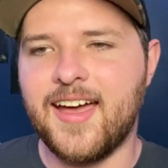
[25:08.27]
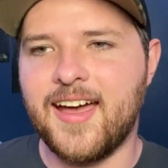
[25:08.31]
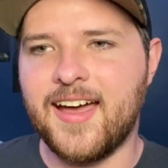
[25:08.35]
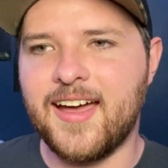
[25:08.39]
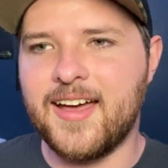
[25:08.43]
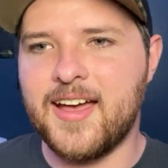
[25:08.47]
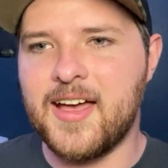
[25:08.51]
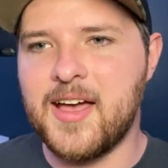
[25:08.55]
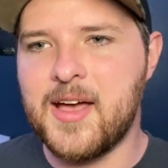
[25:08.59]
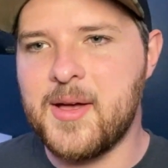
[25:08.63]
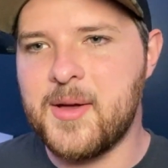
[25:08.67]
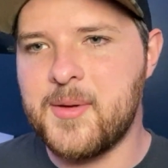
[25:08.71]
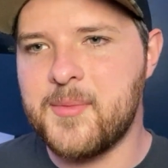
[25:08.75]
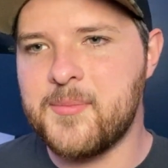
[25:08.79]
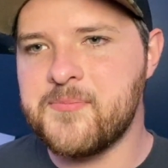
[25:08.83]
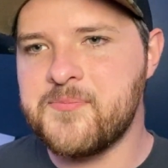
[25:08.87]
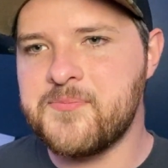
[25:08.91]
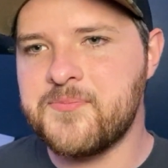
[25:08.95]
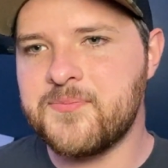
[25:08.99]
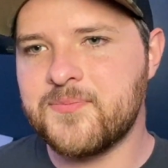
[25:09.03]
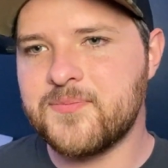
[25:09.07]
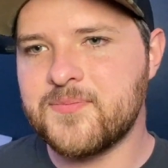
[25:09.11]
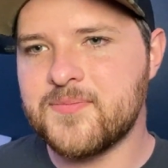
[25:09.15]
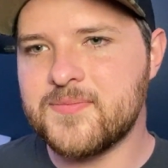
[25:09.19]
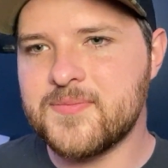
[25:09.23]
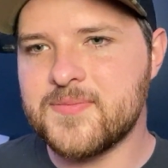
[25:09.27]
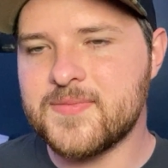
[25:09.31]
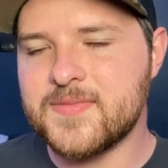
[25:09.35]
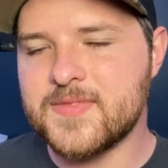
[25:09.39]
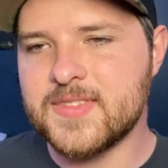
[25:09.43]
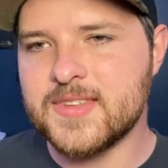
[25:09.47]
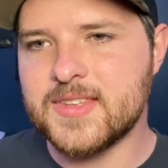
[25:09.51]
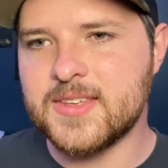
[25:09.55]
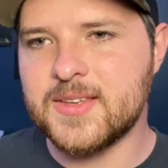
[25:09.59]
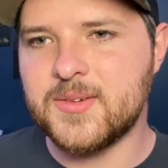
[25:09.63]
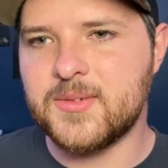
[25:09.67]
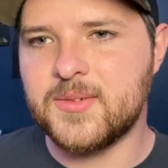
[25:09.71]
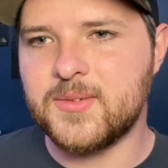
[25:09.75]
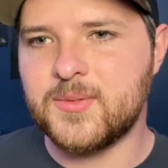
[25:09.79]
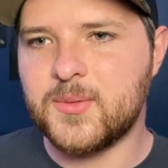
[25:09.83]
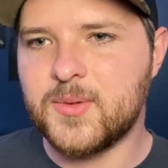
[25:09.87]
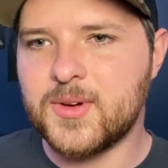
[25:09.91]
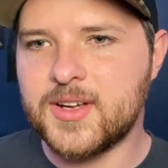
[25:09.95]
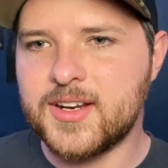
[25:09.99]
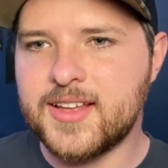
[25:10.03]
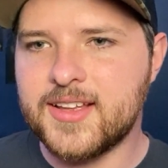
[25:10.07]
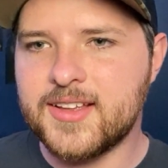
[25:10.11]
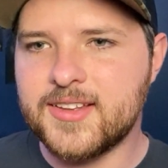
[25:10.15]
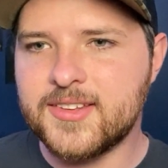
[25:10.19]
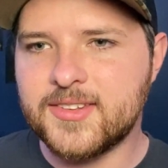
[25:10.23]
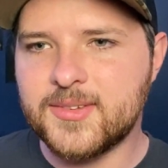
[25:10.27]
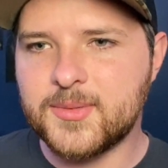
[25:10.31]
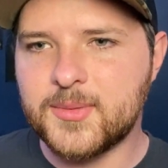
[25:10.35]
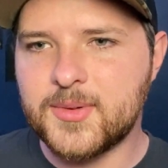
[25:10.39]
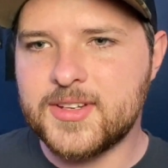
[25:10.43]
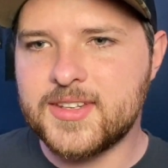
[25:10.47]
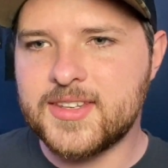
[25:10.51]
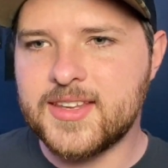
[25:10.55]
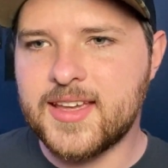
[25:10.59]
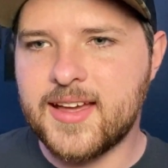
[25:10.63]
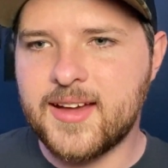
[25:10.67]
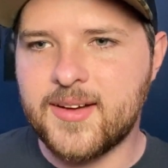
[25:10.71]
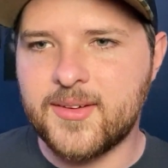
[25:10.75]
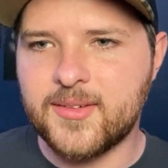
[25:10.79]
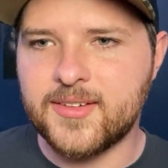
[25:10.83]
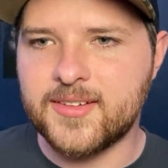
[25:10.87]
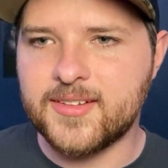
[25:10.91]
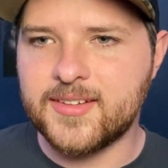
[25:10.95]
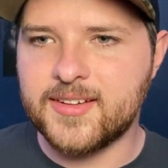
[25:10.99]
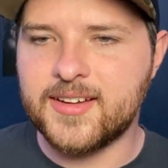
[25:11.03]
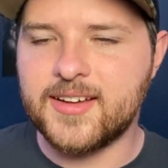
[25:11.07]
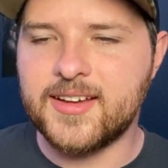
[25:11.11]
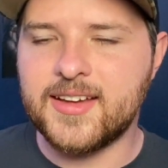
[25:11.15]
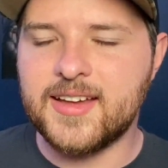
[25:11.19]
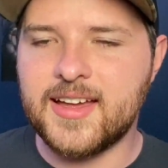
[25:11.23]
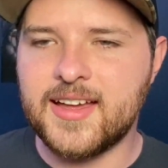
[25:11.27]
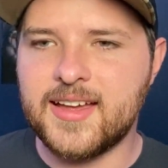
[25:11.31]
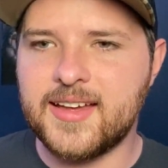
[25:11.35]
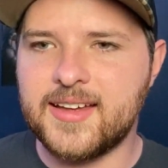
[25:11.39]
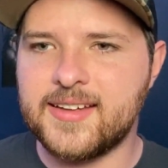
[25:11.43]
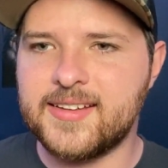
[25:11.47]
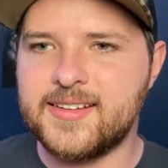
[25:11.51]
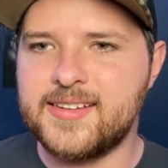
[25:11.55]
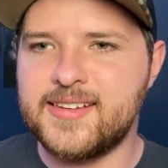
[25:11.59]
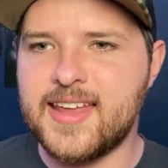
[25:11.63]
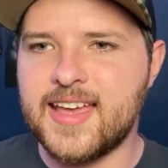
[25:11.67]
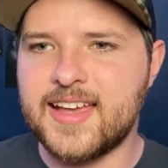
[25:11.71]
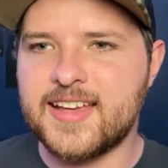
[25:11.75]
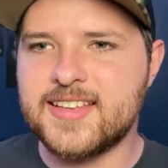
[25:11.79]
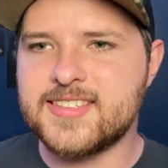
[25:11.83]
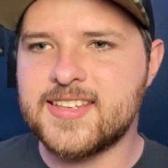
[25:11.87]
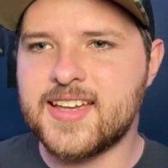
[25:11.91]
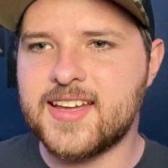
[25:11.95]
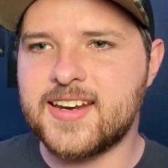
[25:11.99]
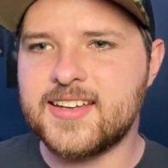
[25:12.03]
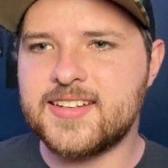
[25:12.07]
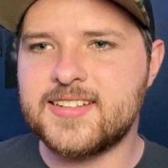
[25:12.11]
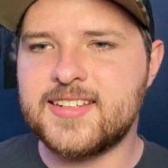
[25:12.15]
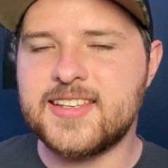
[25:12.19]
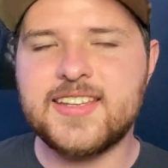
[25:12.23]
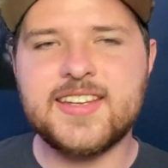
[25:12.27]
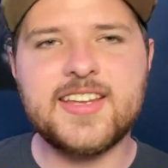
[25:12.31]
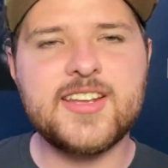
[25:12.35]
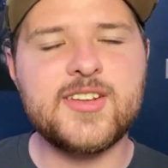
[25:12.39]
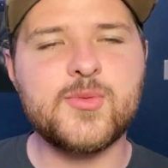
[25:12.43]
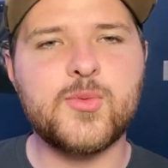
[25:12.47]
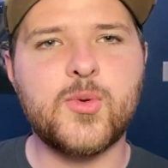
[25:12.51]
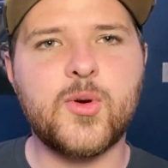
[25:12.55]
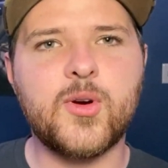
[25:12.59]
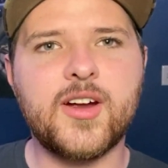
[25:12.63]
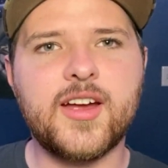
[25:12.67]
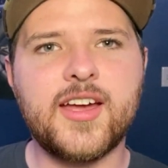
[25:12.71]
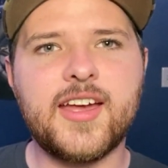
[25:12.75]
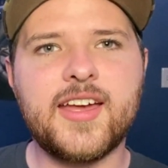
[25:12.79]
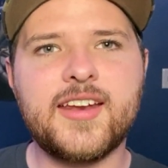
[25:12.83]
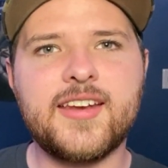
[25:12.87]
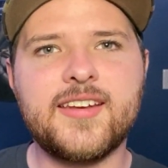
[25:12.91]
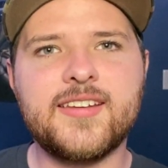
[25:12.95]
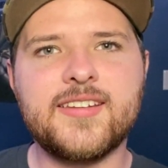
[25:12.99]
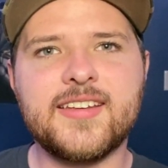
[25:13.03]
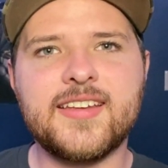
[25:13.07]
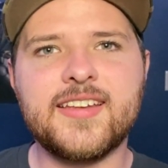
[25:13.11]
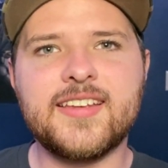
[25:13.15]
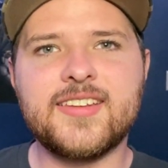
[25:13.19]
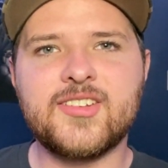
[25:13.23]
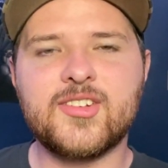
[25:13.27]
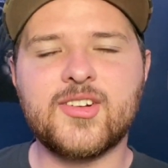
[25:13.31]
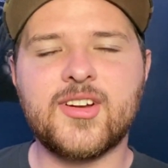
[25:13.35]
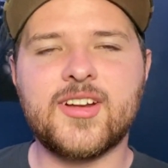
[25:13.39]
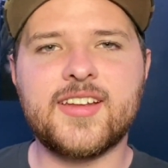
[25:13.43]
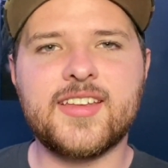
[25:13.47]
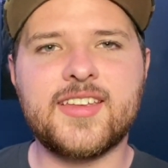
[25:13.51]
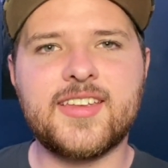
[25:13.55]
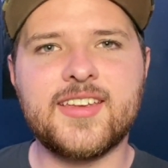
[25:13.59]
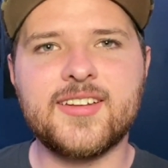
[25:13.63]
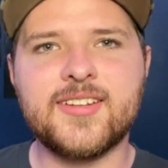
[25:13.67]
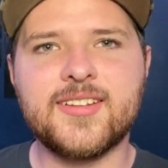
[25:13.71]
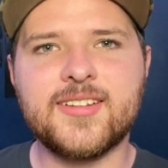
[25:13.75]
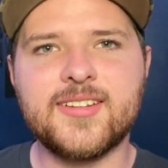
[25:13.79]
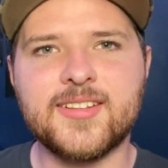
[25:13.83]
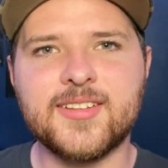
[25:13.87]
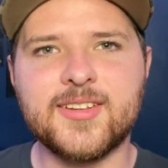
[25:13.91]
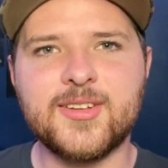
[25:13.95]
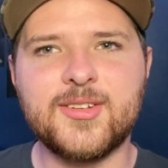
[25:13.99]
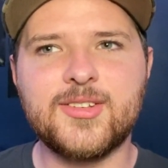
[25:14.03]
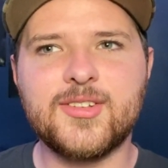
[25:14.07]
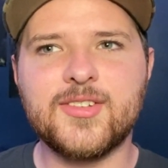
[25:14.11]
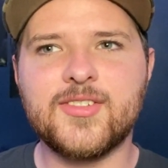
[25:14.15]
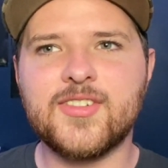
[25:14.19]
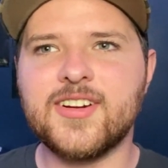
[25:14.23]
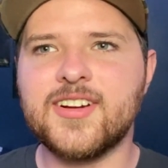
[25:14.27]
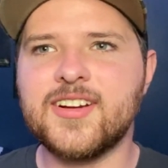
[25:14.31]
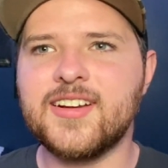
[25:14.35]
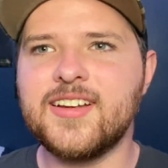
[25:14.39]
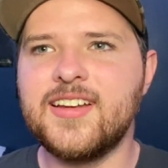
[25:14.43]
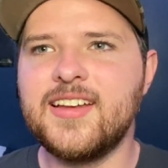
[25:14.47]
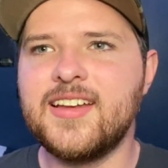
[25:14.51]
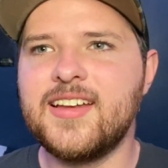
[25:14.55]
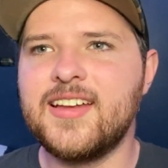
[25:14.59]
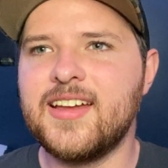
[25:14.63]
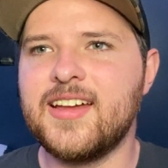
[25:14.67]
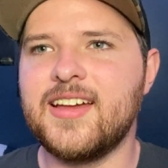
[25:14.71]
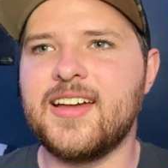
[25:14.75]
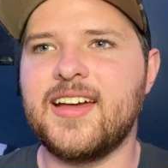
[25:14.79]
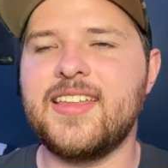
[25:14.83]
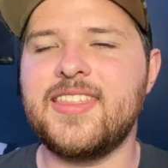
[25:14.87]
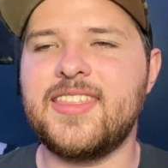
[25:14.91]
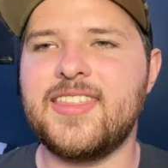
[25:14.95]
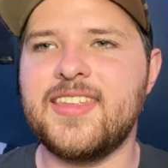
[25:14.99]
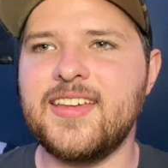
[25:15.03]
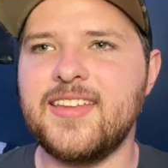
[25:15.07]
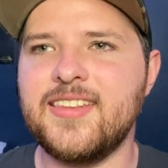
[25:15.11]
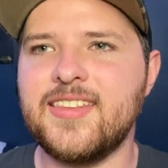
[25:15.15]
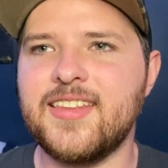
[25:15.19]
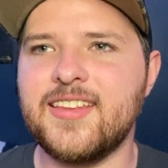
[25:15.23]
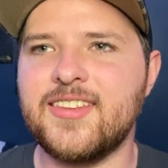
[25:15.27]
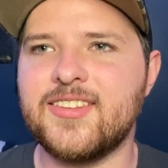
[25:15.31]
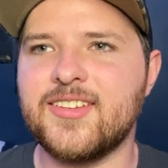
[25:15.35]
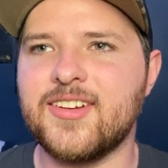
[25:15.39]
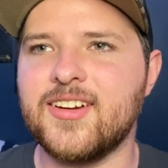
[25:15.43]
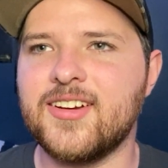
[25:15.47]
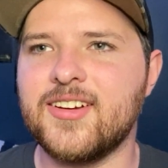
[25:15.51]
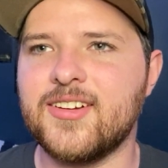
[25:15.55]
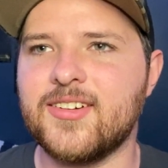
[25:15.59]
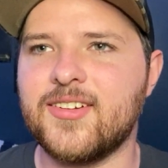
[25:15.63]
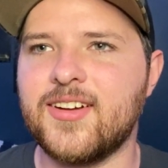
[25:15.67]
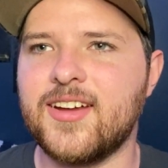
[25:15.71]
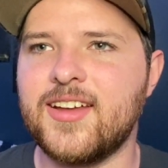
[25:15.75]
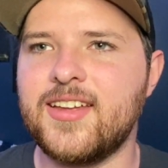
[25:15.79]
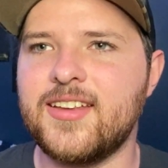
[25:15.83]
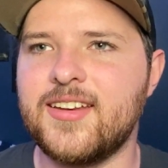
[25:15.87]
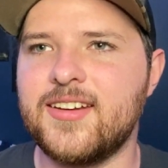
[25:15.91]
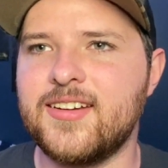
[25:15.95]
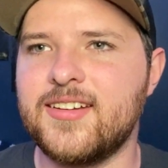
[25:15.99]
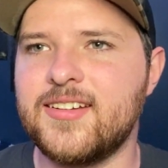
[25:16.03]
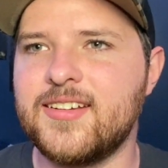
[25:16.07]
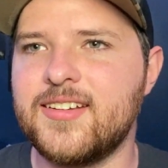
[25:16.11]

Um, what else went down? Uh, Negasonic Teenage Warhead is trying to kill Lucifer. I think that's her, right?